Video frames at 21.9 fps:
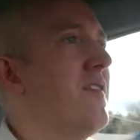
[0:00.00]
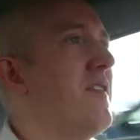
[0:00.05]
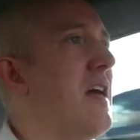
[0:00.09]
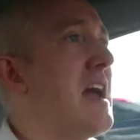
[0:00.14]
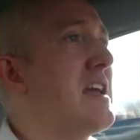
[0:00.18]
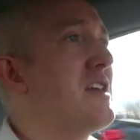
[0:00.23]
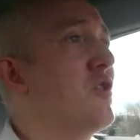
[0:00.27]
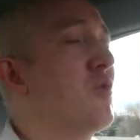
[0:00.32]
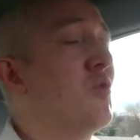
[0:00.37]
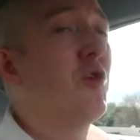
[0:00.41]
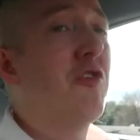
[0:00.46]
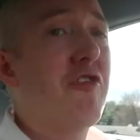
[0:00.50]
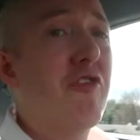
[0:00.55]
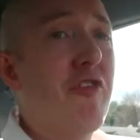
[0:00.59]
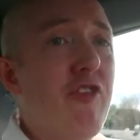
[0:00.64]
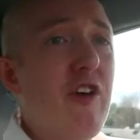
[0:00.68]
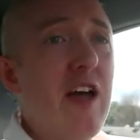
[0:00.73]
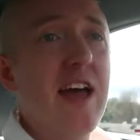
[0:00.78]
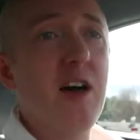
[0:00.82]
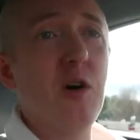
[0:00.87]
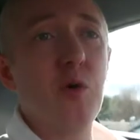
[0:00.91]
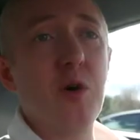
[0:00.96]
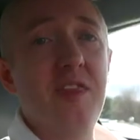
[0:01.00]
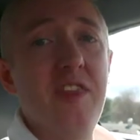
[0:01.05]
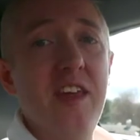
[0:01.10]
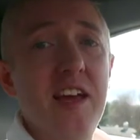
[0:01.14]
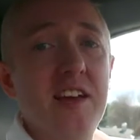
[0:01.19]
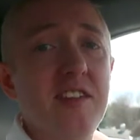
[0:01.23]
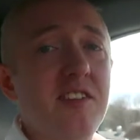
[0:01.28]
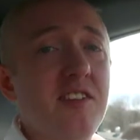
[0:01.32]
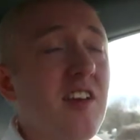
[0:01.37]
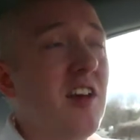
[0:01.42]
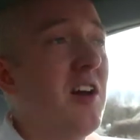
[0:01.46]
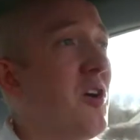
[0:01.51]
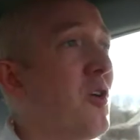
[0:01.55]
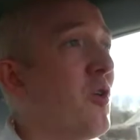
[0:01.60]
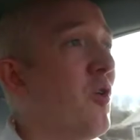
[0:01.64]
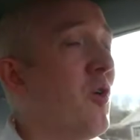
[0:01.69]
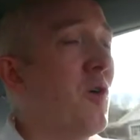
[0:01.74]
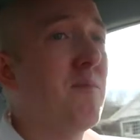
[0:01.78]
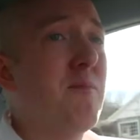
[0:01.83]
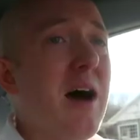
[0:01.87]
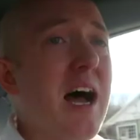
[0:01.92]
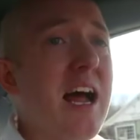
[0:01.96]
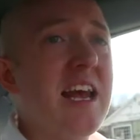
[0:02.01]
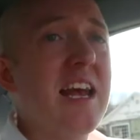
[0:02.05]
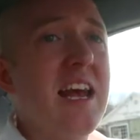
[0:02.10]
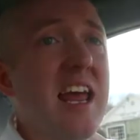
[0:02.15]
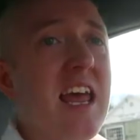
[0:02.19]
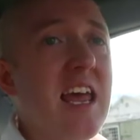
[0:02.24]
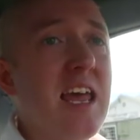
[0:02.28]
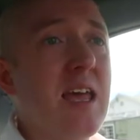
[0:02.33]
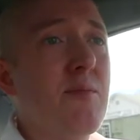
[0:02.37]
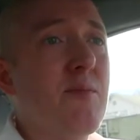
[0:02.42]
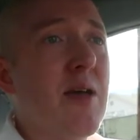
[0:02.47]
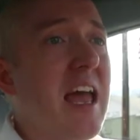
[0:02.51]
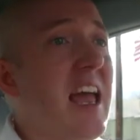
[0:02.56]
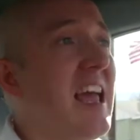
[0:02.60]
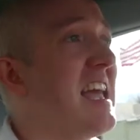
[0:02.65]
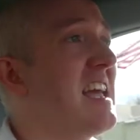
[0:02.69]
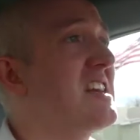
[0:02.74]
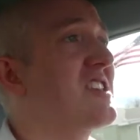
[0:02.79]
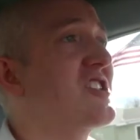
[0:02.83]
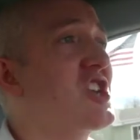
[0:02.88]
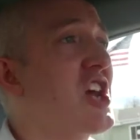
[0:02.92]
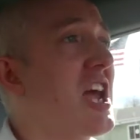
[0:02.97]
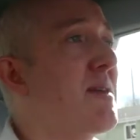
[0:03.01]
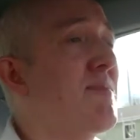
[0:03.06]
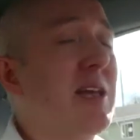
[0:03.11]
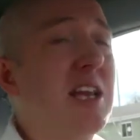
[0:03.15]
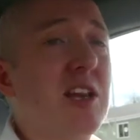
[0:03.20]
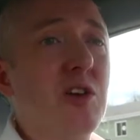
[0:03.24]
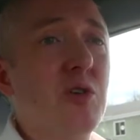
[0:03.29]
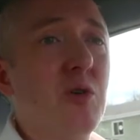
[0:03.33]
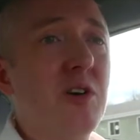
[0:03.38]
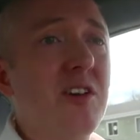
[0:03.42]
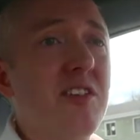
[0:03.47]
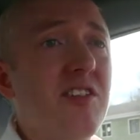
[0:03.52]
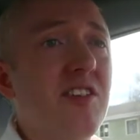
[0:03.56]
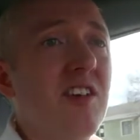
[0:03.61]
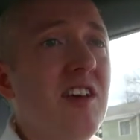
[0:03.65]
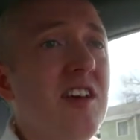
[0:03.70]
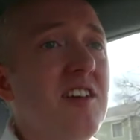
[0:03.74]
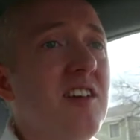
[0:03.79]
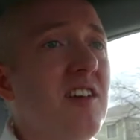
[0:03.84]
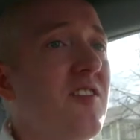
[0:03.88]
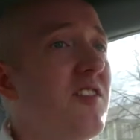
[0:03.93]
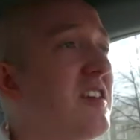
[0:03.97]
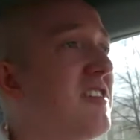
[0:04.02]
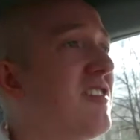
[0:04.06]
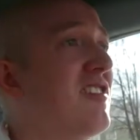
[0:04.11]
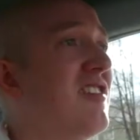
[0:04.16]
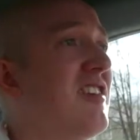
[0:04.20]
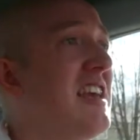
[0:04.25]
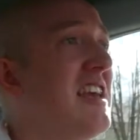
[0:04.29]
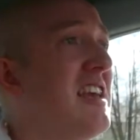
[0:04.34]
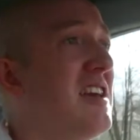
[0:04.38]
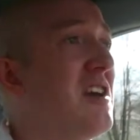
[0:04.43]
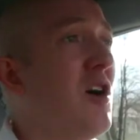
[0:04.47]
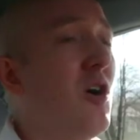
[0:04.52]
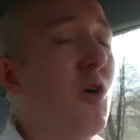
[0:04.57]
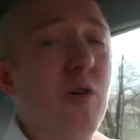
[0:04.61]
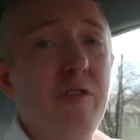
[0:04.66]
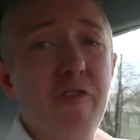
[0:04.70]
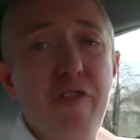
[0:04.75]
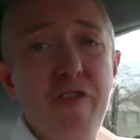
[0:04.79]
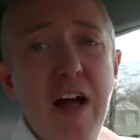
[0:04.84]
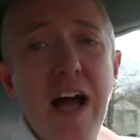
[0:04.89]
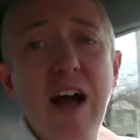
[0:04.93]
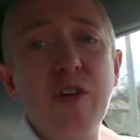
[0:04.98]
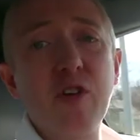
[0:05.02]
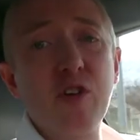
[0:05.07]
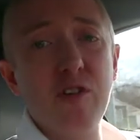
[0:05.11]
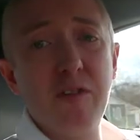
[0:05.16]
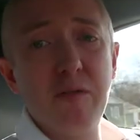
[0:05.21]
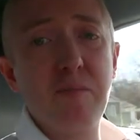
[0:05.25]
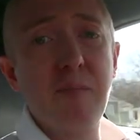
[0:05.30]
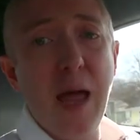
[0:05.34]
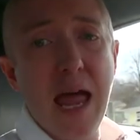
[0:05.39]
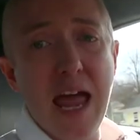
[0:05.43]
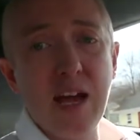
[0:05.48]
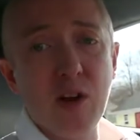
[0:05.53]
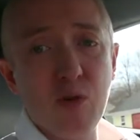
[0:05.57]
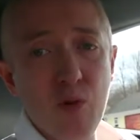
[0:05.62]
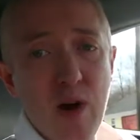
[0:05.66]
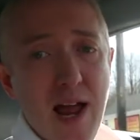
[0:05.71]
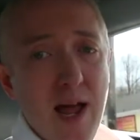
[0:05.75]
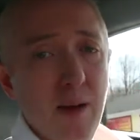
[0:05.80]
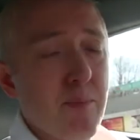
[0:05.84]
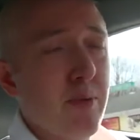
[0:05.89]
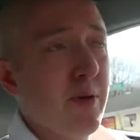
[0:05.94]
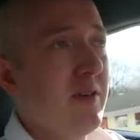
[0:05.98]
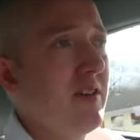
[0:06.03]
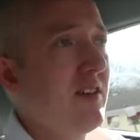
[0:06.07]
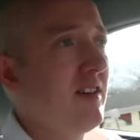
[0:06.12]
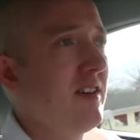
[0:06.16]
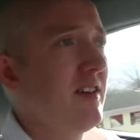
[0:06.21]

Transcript: that you will fail with this, or my name ain't Jamie Lewis, the CEO and founder of BankRamp.